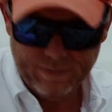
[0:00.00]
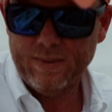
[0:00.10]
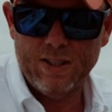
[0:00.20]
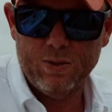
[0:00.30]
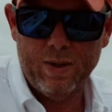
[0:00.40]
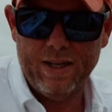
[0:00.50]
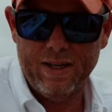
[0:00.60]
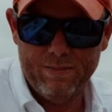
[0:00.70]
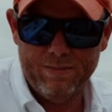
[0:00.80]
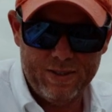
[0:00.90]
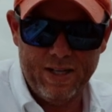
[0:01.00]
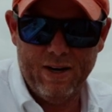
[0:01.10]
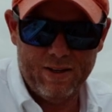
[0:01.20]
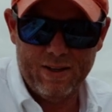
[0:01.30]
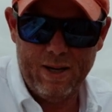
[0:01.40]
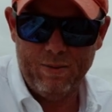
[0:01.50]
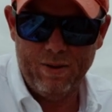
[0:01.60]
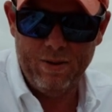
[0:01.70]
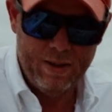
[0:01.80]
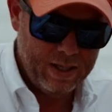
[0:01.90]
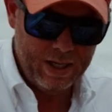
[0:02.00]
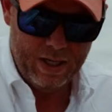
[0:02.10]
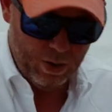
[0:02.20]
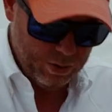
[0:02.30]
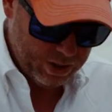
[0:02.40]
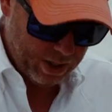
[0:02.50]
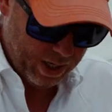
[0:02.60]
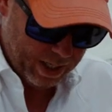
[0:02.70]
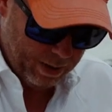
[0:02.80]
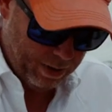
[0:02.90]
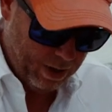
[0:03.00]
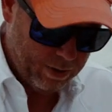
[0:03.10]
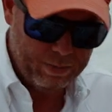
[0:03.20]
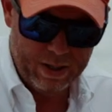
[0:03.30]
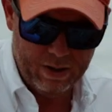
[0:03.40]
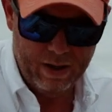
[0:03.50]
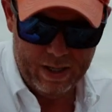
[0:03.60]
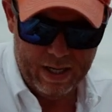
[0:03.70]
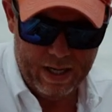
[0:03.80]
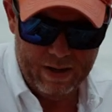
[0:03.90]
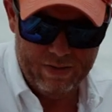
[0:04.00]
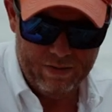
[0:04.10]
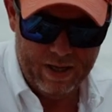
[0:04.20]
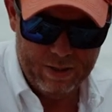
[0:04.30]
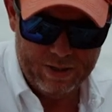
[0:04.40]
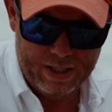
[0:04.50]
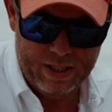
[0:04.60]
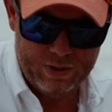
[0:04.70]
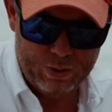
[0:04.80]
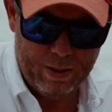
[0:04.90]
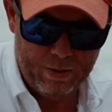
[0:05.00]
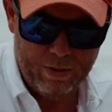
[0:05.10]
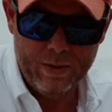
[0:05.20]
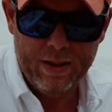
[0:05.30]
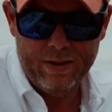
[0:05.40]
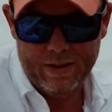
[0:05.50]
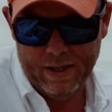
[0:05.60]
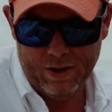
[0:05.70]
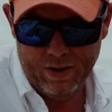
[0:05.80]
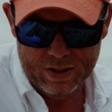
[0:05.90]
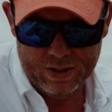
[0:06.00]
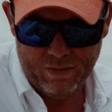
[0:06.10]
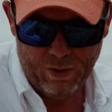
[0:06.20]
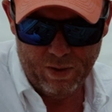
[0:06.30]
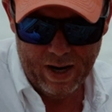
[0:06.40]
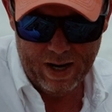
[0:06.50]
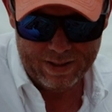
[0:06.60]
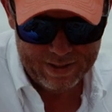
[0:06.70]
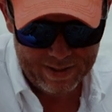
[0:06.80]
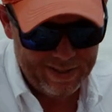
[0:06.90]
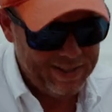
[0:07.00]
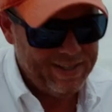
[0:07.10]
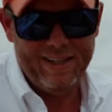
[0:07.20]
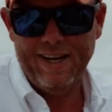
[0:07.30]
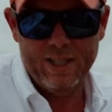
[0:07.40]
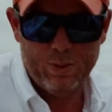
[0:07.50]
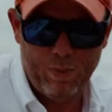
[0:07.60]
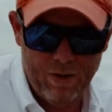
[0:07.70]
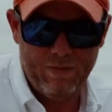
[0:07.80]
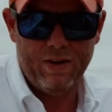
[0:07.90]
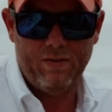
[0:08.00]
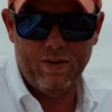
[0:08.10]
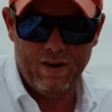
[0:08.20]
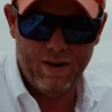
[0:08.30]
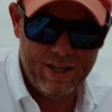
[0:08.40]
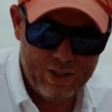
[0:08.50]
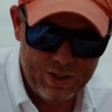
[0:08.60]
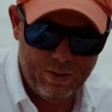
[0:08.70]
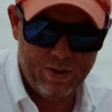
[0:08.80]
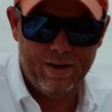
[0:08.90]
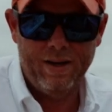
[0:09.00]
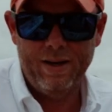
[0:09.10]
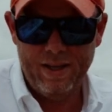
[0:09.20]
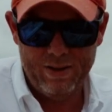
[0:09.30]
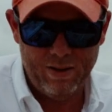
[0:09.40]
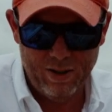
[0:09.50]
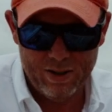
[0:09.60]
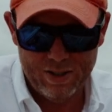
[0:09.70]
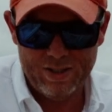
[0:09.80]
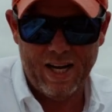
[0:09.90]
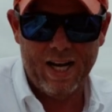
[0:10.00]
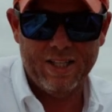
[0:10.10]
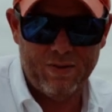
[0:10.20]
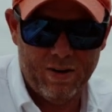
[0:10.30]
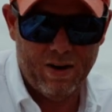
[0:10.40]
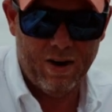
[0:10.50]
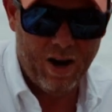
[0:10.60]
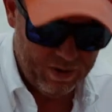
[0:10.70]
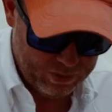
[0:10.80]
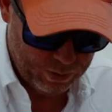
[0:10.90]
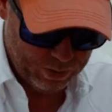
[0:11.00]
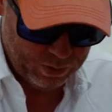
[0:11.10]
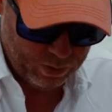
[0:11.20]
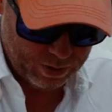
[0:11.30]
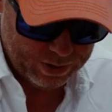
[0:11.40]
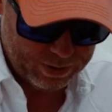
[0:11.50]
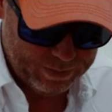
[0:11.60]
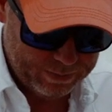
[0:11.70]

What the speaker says: just read a generic label and know what you're talking about. But here again, I have the VMC treble. They call this a 4X, and that is perfect for our inshore and the larger size for our offshore lures.